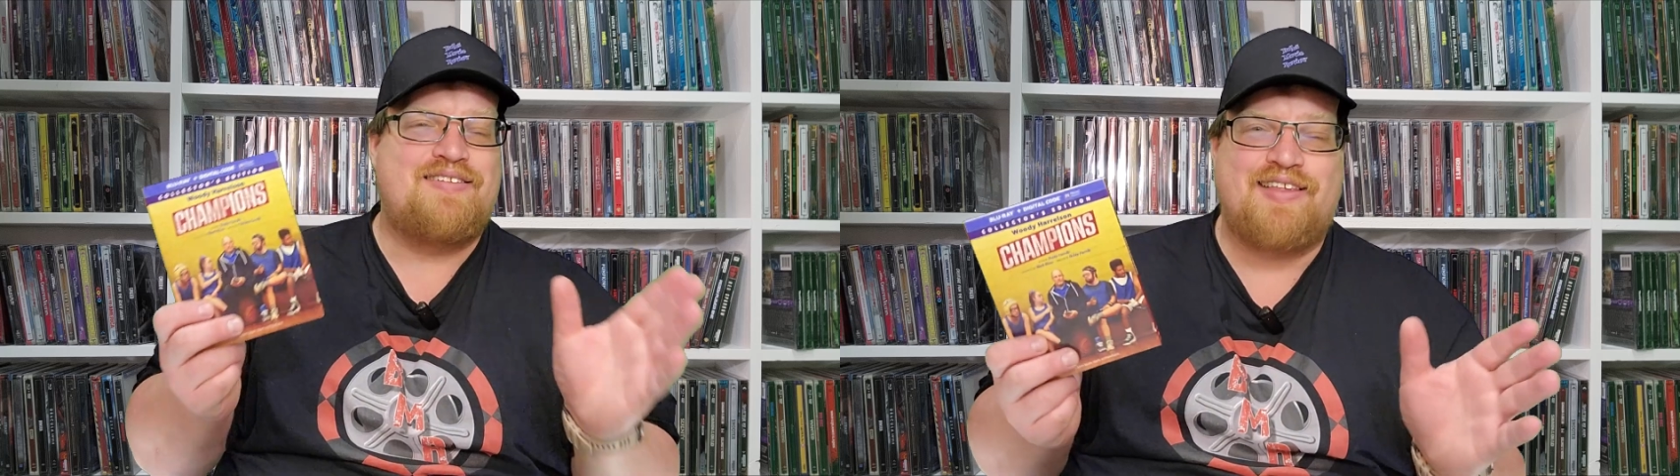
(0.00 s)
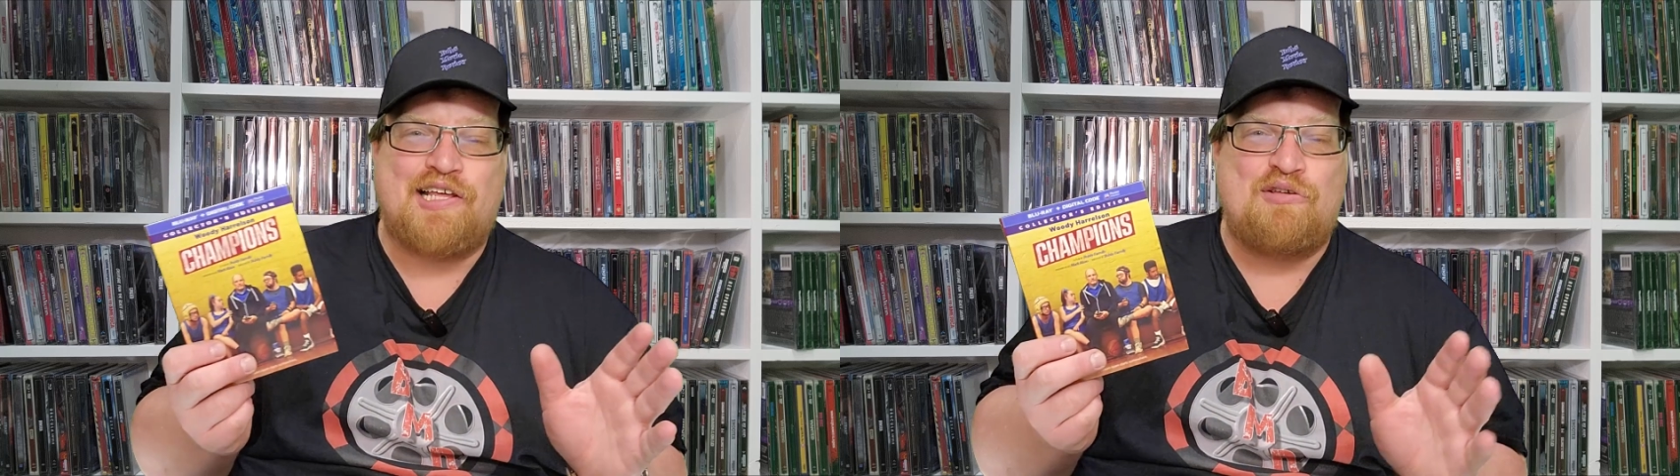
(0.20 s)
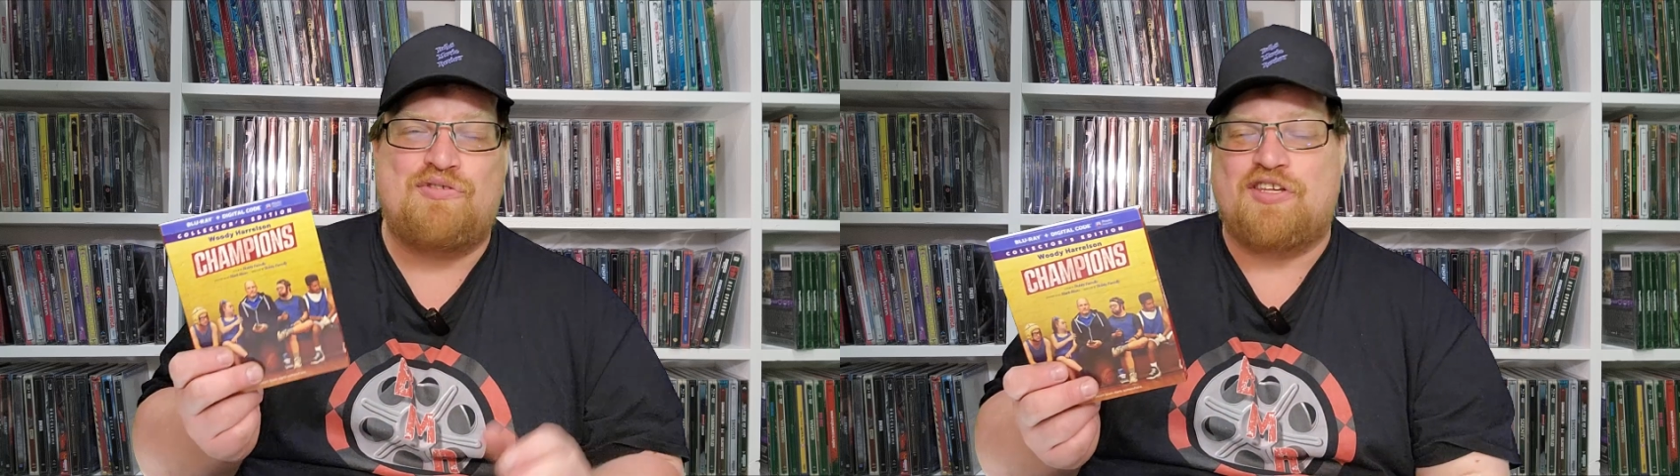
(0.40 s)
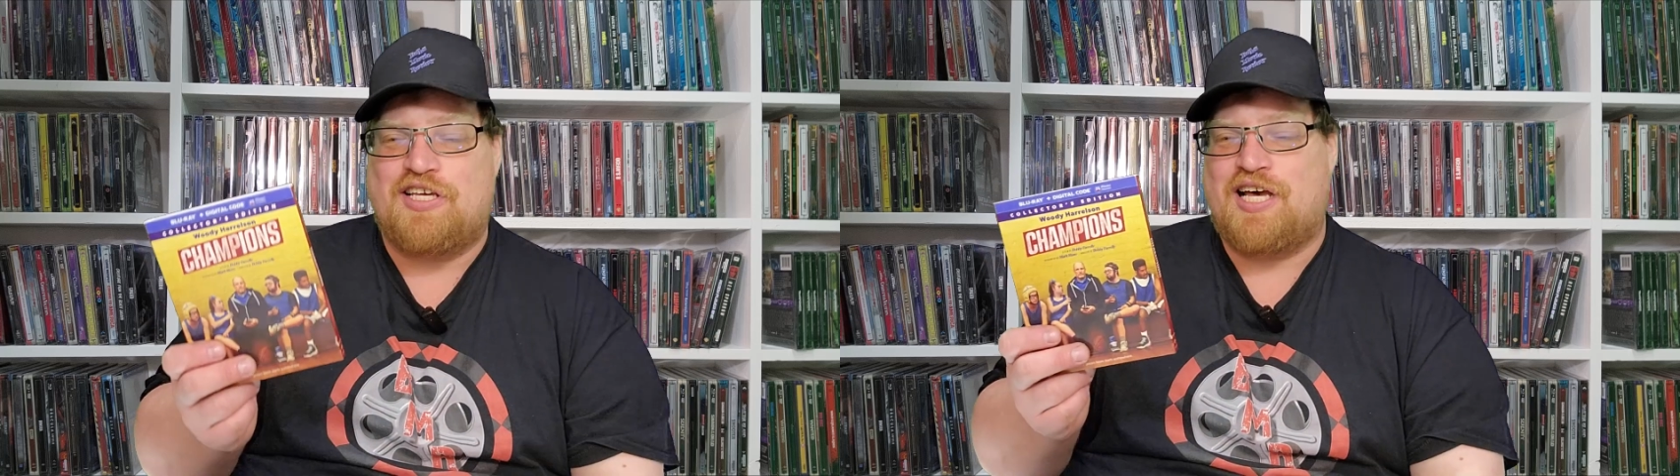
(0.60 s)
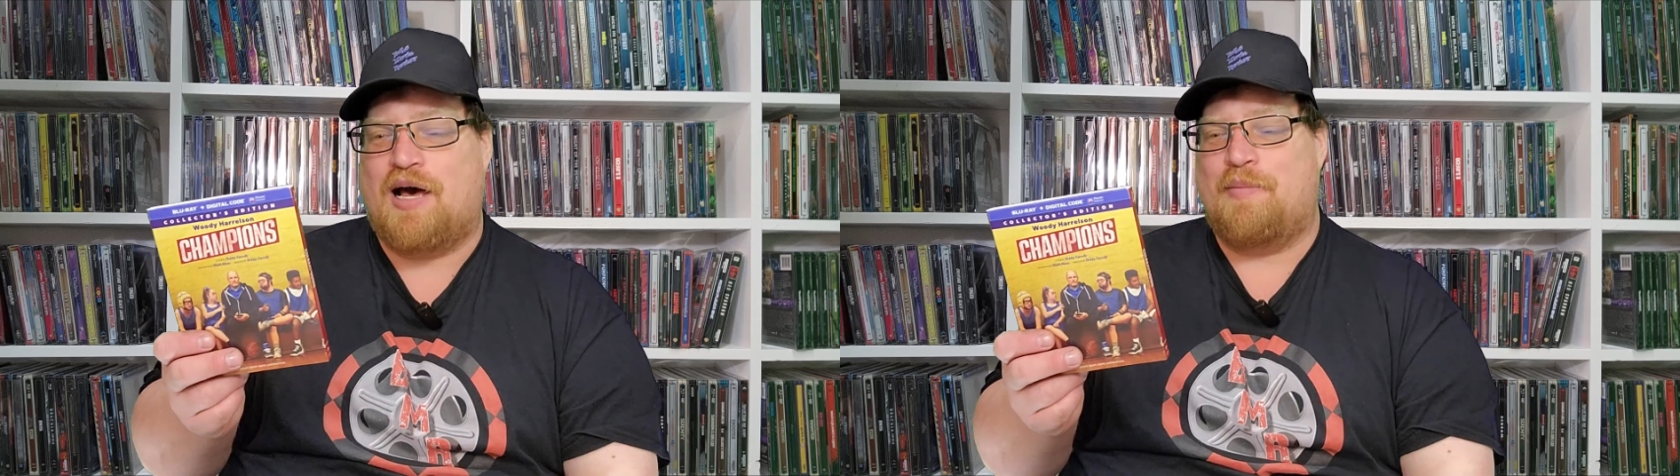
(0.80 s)
that you see
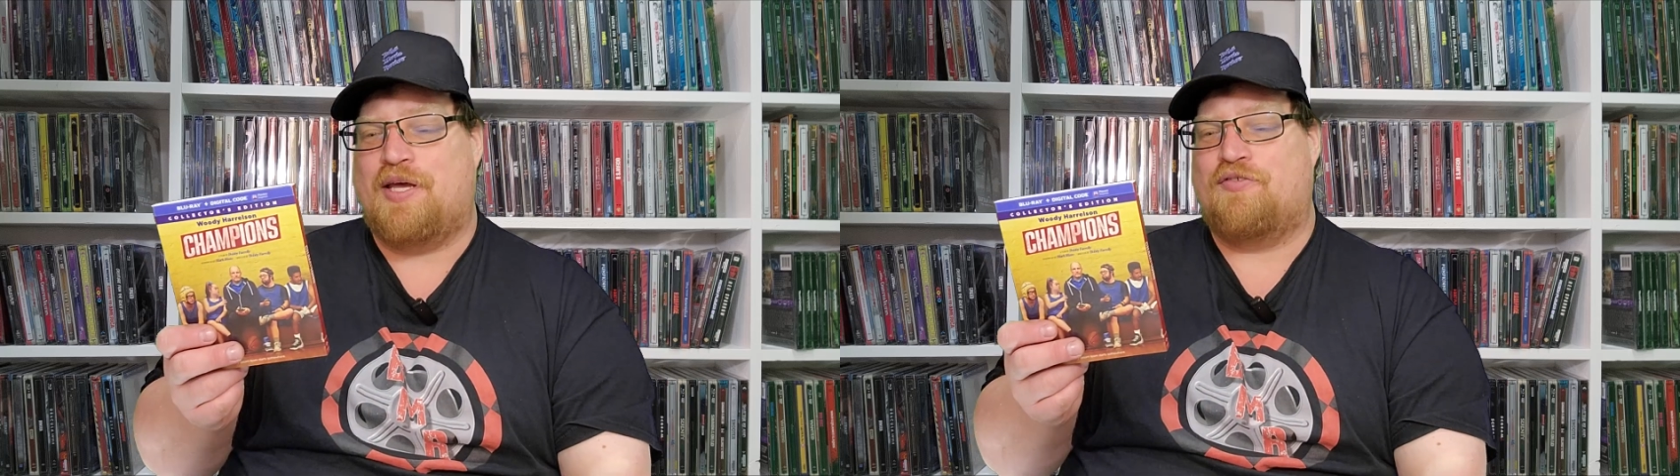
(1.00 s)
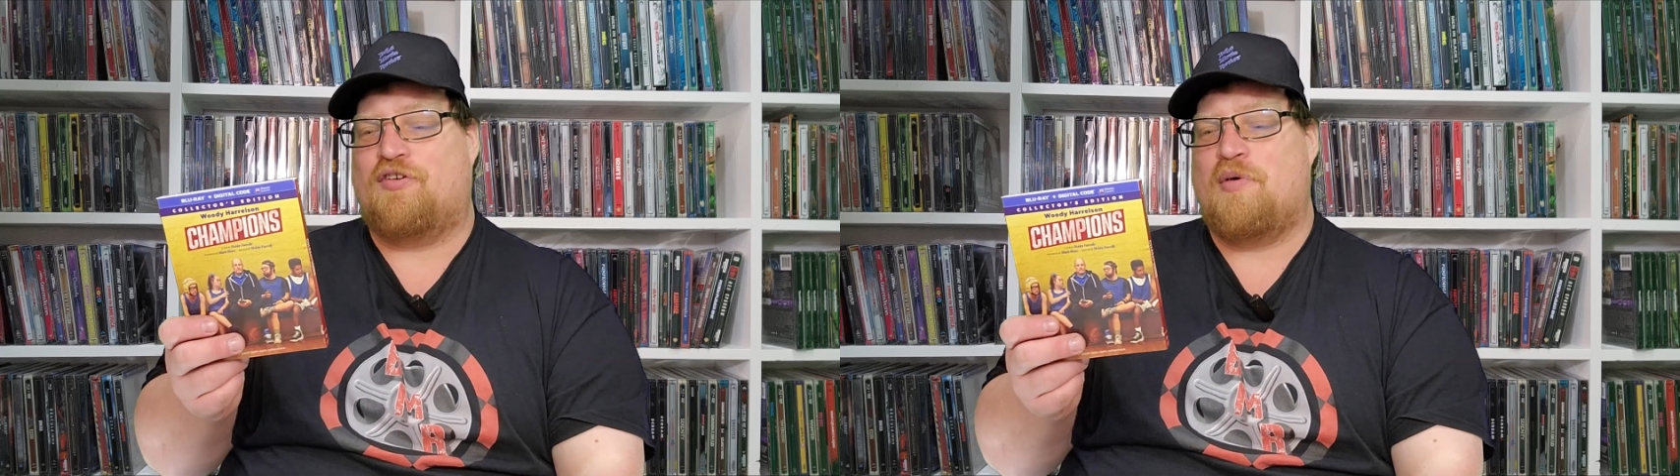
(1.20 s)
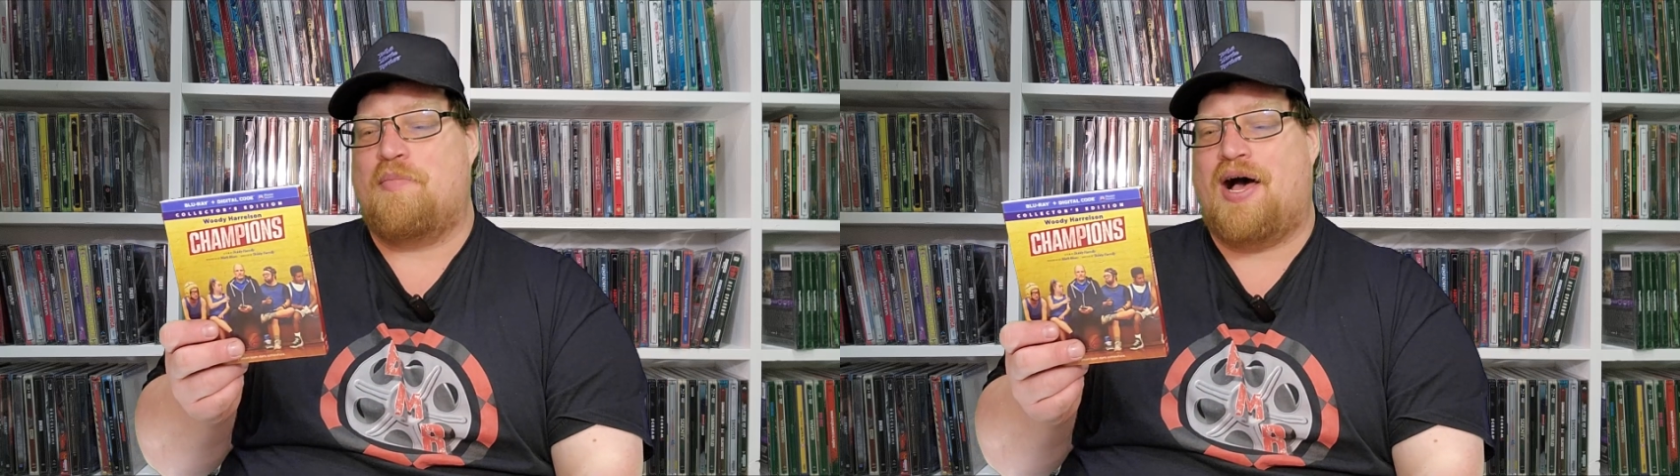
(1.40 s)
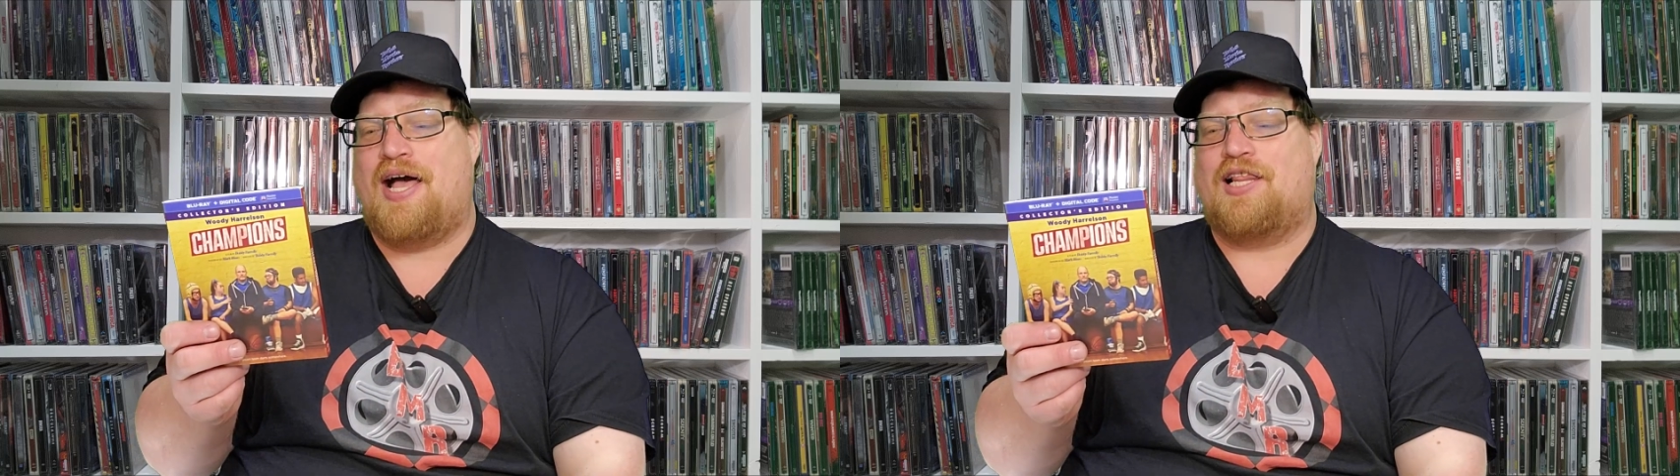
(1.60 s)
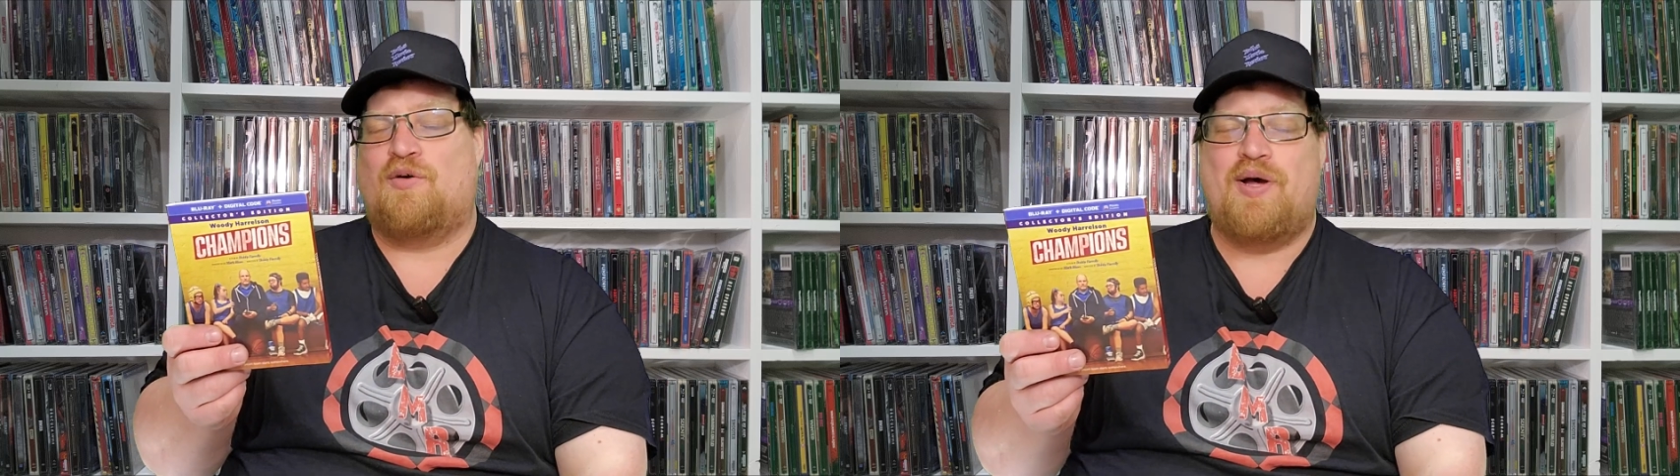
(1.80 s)
coming from a
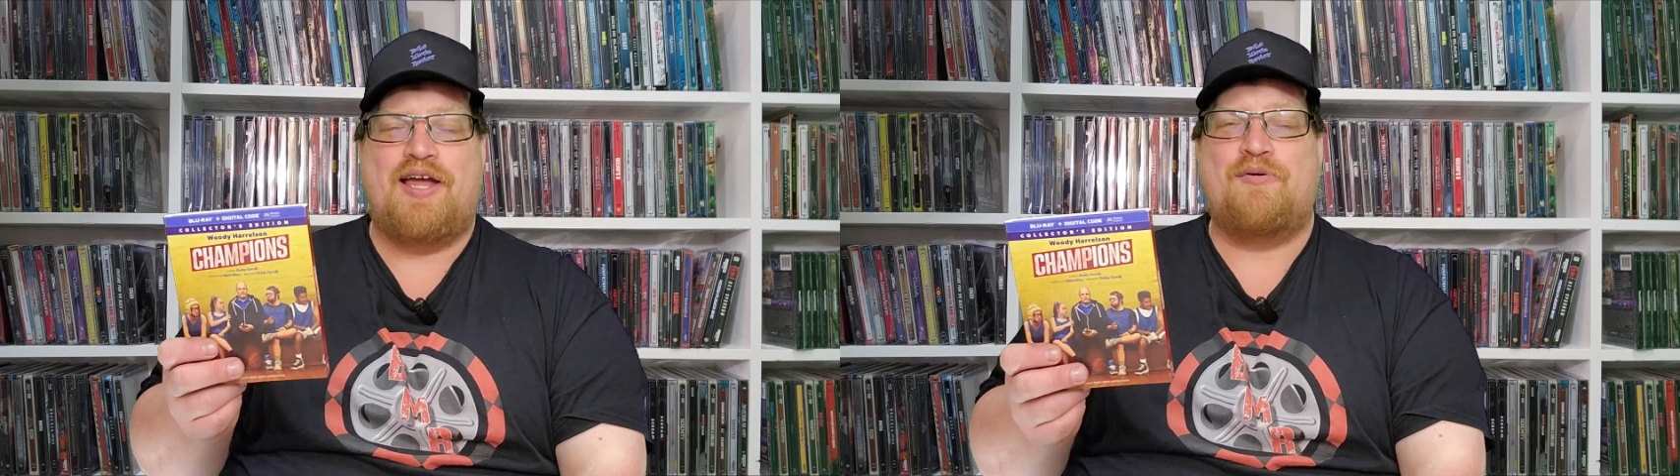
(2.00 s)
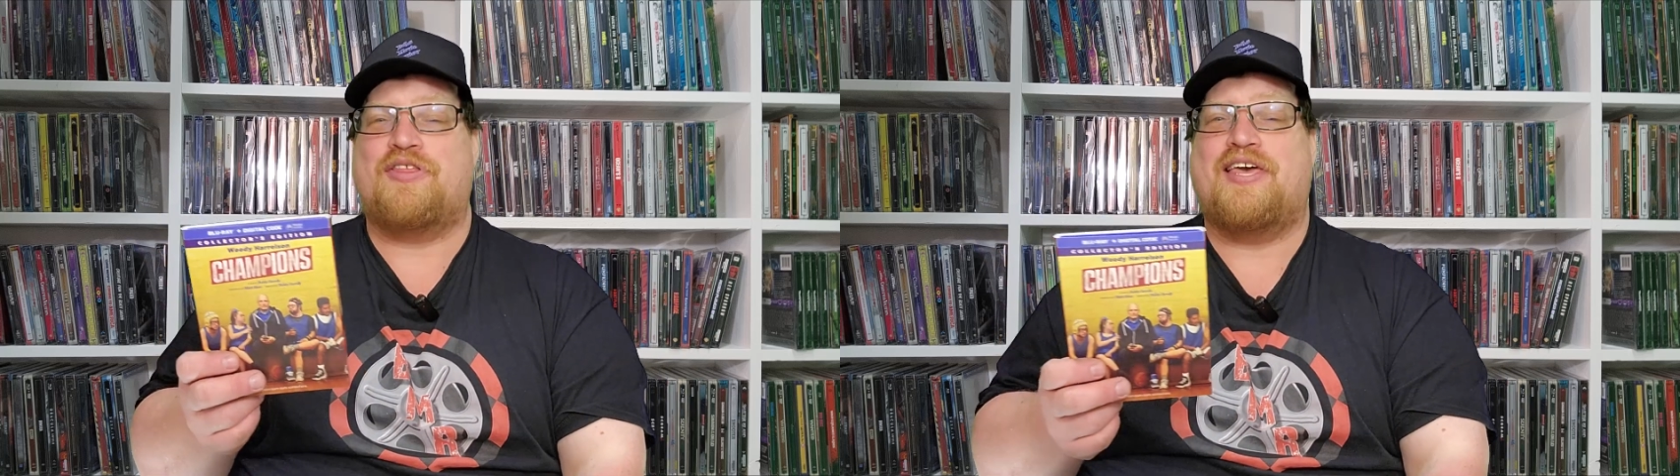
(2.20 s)
mile away with